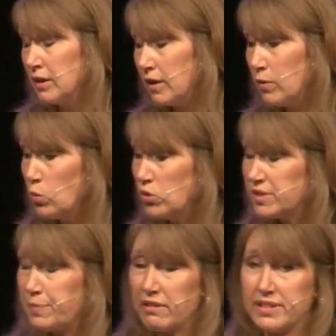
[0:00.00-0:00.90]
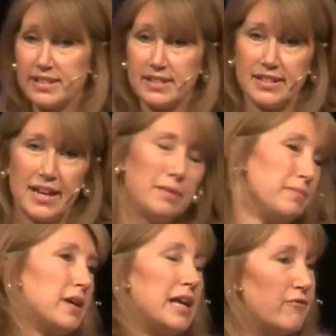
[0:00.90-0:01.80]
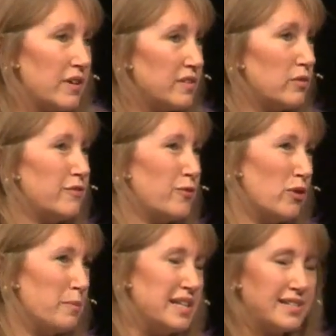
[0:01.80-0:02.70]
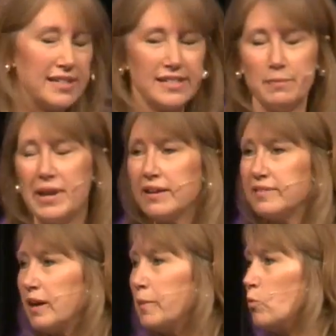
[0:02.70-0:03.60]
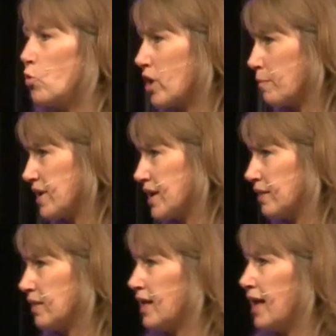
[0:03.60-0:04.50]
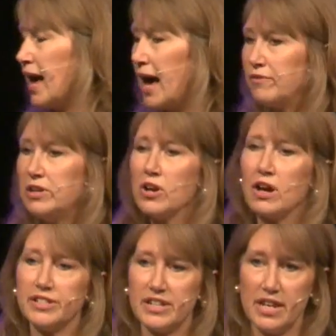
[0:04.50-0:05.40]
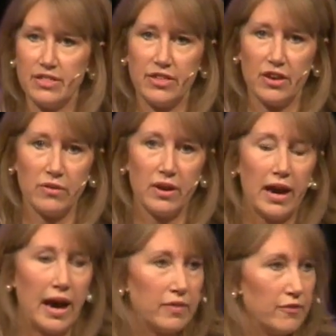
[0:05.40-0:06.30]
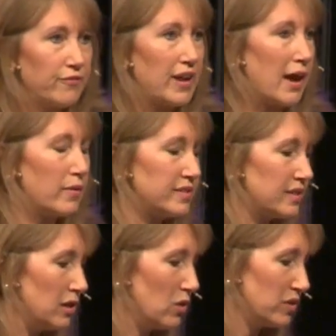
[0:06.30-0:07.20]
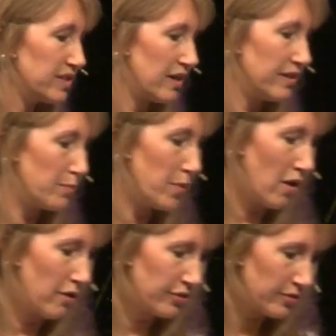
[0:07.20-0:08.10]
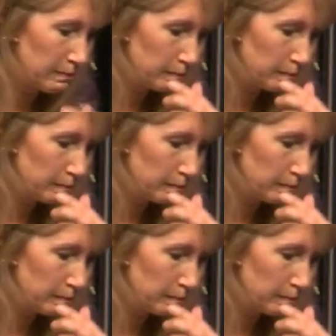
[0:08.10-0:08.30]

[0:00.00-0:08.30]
And the water bearer said to him, he felt sorry for him, and he said to him, next time I walk up the hill, have a look underneath you at the flowers alongside the path.